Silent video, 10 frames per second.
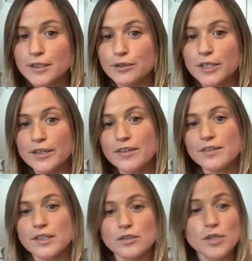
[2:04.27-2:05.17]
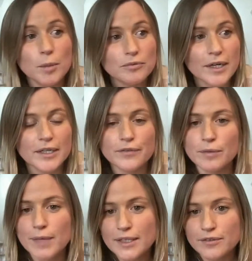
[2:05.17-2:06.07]
You'll notice at the top right of the
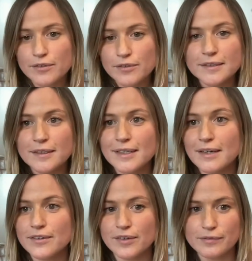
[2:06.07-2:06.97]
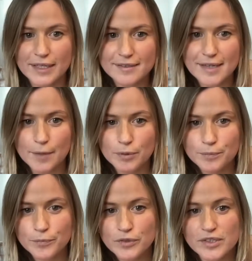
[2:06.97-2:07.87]
main screen, there is an event tab.
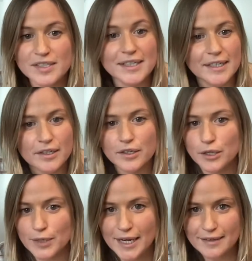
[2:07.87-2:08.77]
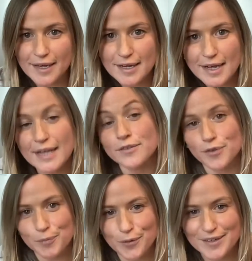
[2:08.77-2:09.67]
Just click Q&A there and
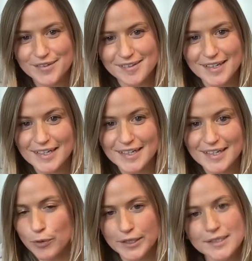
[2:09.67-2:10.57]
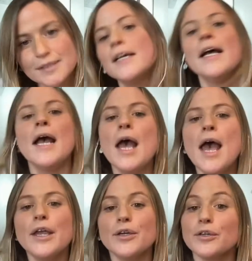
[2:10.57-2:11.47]
drop your questions in at any point.
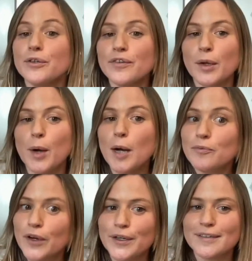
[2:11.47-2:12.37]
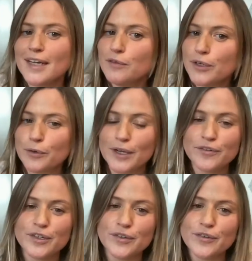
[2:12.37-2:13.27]
You can also upvote and downvote
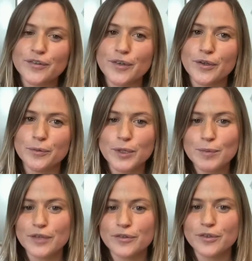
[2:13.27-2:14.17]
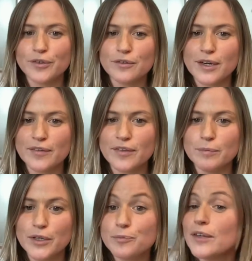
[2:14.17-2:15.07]
questions so that we make sure we address the
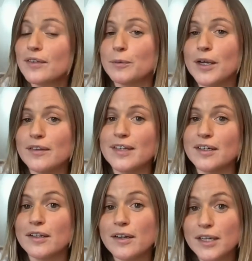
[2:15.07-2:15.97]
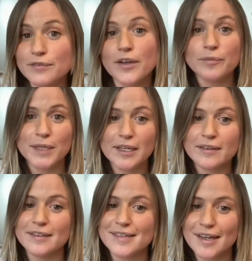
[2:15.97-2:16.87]
most pressing ones in our live Ask Me
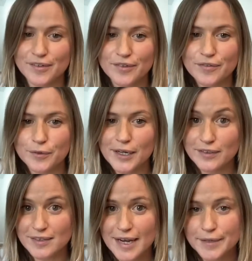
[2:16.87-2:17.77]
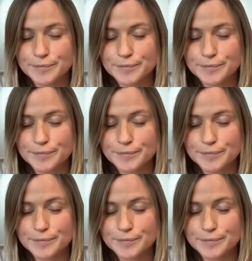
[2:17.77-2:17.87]
Anything sessions throughout the day.